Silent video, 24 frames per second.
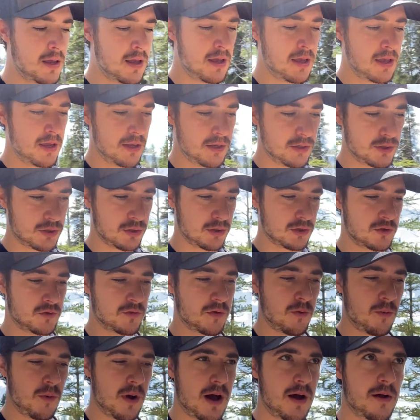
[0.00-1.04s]
in church for a
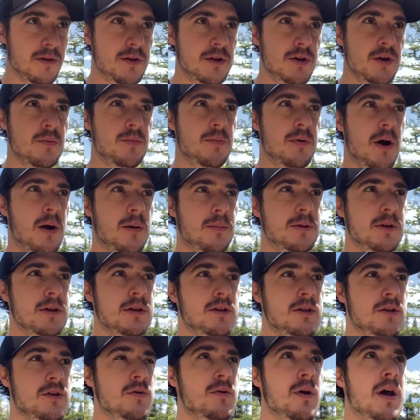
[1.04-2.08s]
while, then you probably
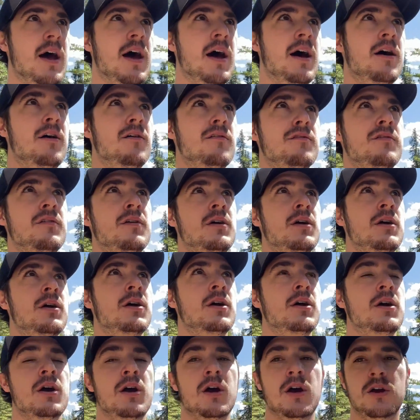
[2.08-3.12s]
do have
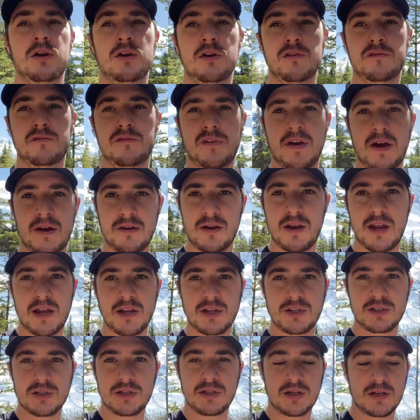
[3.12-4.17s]
a good
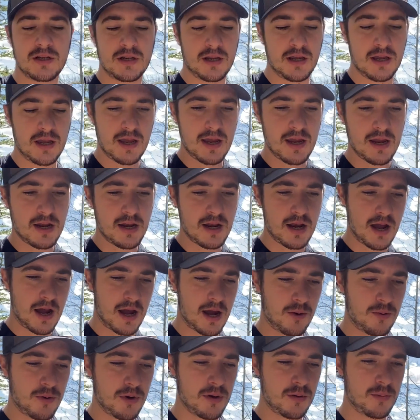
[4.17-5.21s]
foundation. And
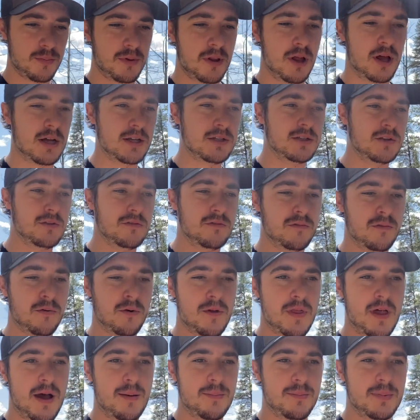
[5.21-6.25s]
I want to applaud you for
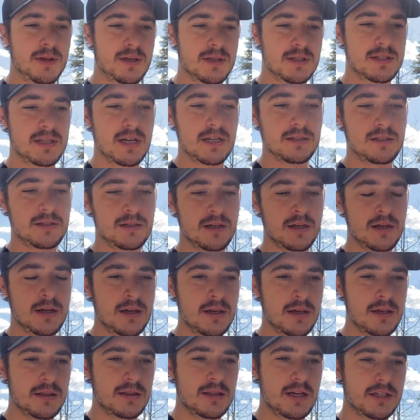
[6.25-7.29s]
that, because that's
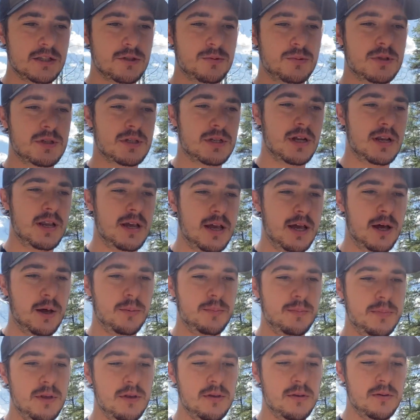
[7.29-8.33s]
that's what's going to
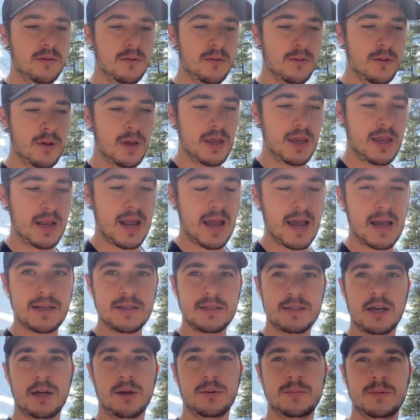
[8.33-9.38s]
help you and has
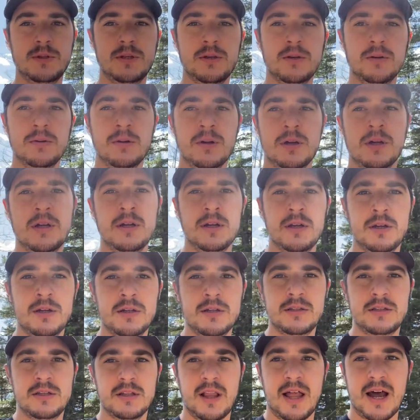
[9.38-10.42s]
helped you
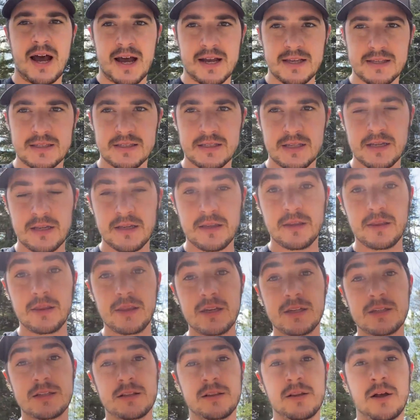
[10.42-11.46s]
to last
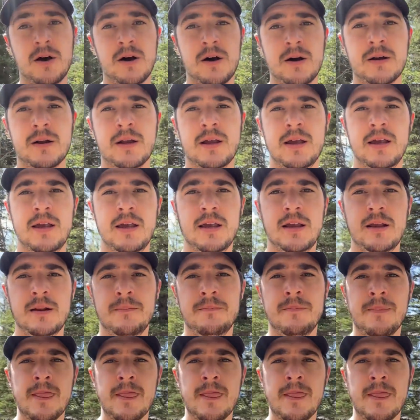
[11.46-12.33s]
this long. And